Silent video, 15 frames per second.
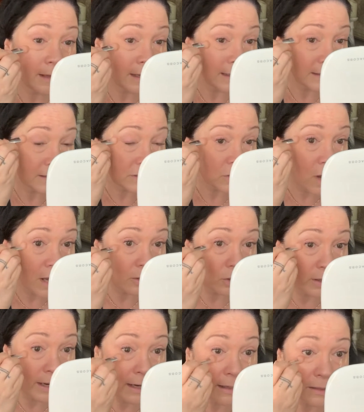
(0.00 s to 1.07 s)
and it's not
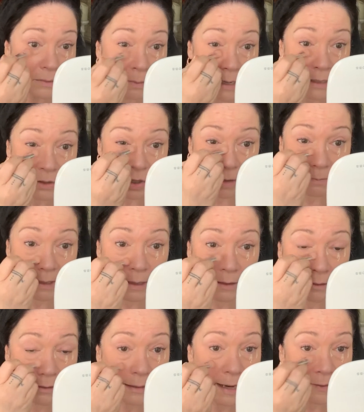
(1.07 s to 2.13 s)
looking as peach on me.
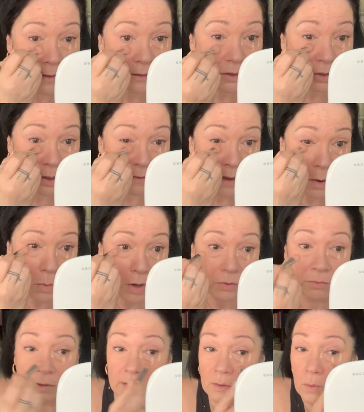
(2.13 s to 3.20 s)
Yeah, that's good, that
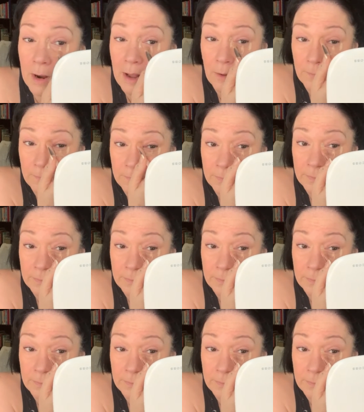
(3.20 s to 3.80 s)
worked really well.